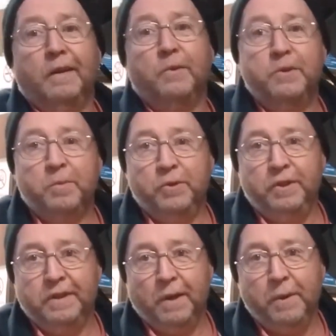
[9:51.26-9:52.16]
There was a much
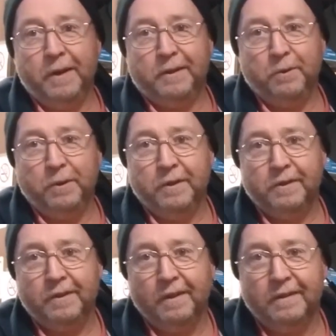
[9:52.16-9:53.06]
easier way to do
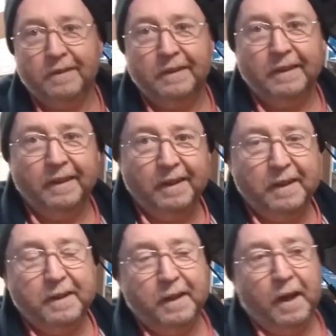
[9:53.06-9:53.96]
this.
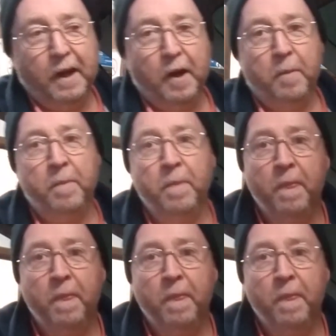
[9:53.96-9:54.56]
The